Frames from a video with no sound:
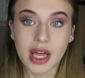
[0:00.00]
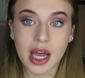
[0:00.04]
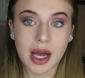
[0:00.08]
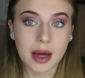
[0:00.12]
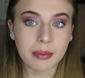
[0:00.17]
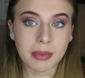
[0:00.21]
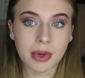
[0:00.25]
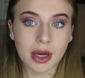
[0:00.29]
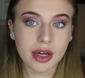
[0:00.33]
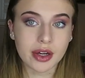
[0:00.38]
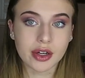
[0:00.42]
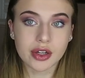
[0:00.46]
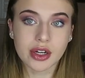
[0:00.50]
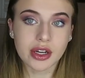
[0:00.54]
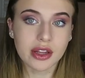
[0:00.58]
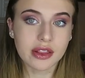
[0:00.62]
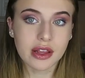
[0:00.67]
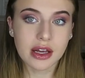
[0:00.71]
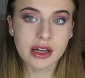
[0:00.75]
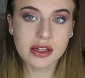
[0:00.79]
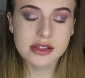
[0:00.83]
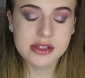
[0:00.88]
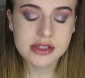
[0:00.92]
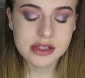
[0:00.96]
I'm not good at
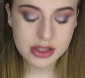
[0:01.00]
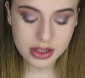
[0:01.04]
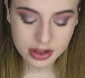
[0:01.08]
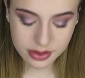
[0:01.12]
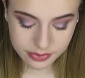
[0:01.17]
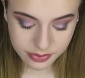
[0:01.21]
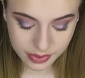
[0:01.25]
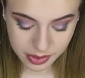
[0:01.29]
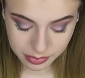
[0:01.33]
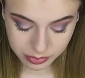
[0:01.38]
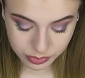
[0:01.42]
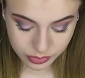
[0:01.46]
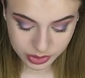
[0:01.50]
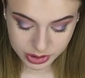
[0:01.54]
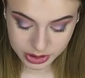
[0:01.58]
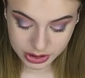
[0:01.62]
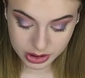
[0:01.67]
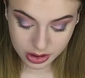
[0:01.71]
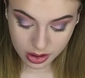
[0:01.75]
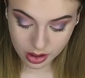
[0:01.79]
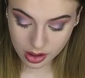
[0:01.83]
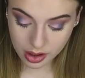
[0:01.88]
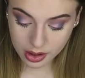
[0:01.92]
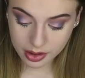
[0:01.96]
that stuff. I'm
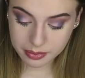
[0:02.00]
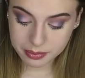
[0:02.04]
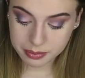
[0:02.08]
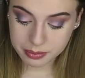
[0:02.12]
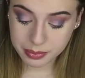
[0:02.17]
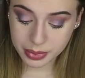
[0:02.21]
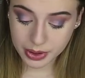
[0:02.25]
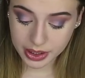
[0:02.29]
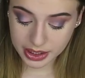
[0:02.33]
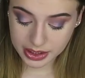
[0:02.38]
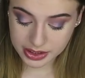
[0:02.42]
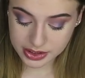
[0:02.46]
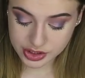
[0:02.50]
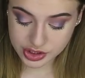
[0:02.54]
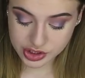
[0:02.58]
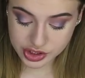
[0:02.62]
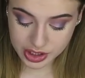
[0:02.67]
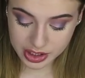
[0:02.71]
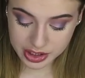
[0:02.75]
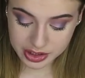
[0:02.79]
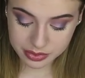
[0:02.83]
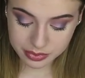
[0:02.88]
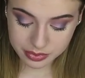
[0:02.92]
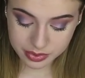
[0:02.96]
really not, but it's
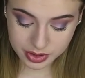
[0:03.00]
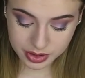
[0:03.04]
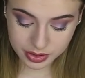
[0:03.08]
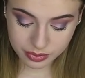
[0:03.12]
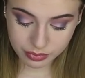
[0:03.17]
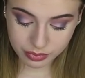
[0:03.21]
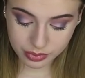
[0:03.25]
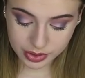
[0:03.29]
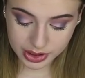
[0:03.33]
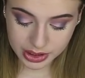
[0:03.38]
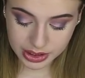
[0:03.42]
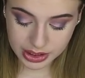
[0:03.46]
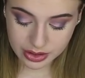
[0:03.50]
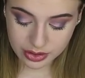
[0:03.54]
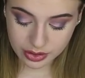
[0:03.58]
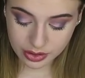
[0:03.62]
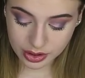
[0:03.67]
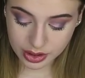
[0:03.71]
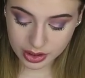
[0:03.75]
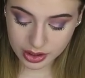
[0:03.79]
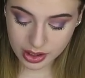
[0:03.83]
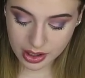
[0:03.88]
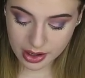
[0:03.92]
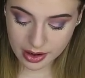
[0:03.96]
genuinely really
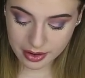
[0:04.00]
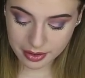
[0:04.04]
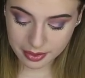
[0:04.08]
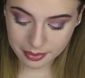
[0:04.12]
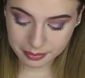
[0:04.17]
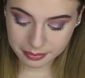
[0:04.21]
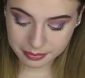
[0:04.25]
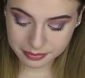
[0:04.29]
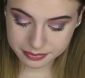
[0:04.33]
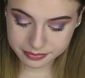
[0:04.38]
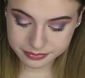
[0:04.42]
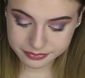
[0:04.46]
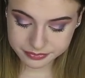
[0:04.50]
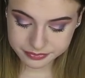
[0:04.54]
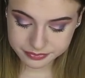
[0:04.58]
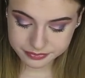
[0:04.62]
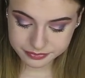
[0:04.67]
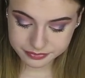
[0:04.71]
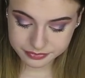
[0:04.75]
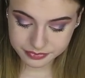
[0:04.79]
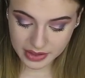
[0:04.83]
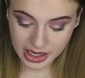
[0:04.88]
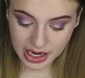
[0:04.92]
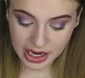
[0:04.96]
good.
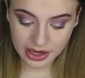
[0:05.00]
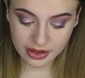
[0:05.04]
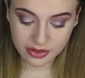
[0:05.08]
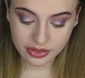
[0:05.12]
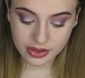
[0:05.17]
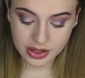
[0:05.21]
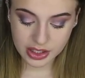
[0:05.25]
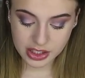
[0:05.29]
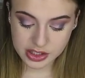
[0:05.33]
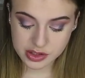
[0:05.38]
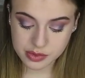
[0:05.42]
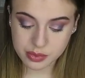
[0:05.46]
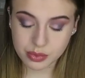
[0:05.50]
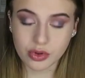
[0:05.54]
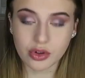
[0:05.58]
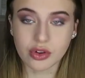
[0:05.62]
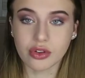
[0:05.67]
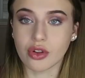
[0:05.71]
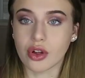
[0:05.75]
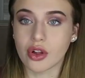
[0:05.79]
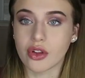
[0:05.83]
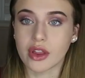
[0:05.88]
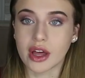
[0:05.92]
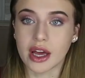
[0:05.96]
I think it's
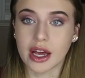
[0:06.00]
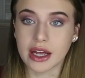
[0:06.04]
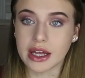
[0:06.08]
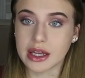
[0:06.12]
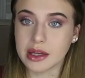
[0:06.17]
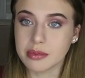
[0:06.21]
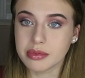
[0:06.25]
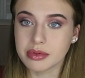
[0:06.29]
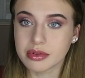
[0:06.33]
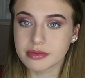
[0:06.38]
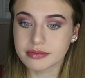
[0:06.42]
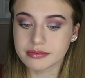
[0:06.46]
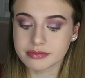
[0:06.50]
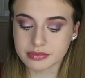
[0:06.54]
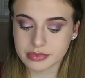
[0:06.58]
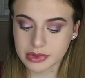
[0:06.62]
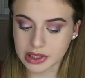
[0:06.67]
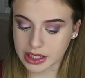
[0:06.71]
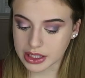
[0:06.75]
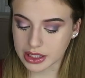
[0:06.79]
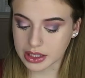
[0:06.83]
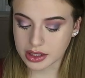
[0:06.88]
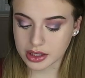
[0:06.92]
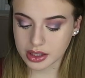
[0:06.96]
worth all the hype.
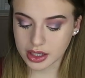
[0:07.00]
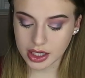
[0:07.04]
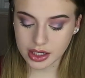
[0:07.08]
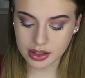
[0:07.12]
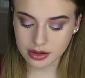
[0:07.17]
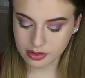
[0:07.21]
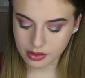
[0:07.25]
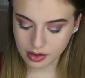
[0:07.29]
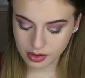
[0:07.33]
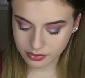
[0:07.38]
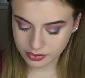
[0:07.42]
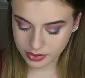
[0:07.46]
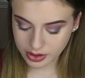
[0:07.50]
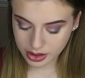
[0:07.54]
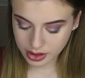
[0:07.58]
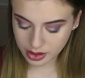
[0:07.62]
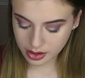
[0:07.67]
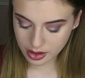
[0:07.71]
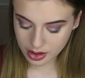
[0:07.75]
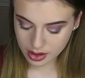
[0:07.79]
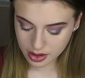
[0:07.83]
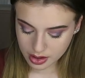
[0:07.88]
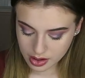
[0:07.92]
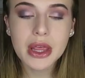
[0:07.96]
Like, I love it.
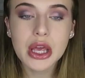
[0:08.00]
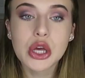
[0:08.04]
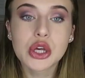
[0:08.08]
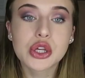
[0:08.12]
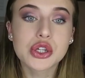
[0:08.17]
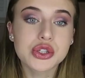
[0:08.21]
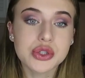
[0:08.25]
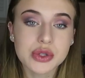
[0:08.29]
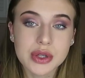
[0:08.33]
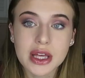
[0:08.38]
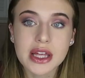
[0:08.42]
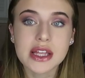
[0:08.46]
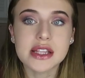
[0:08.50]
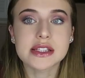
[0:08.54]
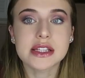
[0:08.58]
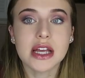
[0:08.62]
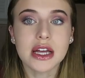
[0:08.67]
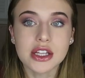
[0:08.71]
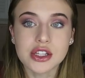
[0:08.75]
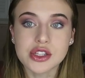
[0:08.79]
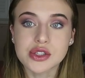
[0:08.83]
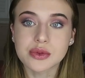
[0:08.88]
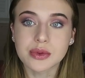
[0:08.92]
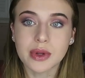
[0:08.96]
So yes,
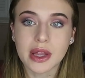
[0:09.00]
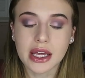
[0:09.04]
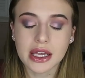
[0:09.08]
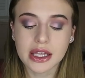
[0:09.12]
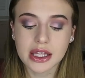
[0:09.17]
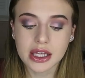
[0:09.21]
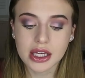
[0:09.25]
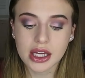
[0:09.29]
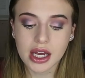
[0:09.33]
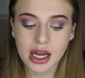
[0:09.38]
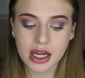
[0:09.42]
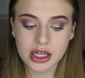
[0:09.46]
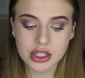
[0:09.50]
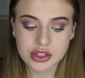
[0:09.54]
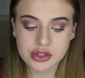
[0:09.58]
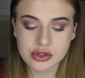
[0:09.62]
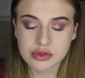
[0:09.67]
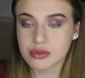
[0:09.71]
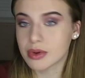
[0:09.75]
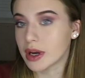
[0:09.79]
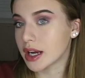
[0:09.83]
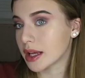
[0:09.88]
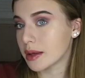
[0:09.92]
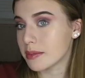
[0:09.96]
I do like it. I
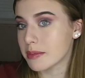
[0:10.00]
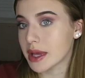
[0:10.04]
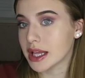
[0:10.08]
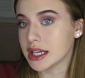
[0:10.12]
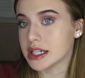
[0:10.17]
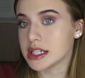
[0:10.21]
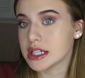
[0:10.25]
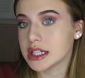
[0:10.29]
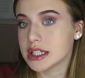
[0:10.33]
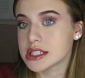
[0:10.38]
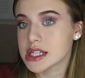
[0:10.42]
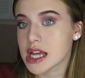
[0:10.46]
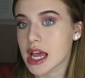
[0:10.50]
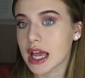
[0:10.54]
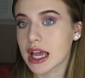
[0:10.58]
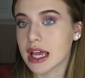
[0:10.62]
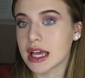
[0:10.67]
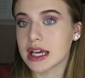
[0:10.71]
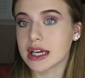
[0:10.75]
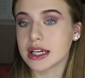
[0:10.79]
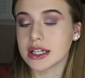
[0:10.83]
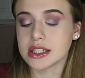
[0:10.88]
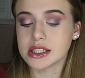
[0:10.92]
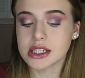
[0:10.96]
do recommend it,
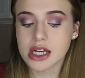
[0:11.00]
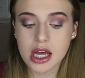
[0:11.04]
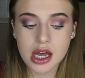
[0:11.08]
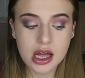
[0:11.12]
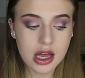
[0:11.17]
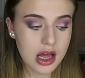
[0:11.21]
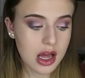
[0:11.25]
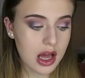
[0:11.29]
and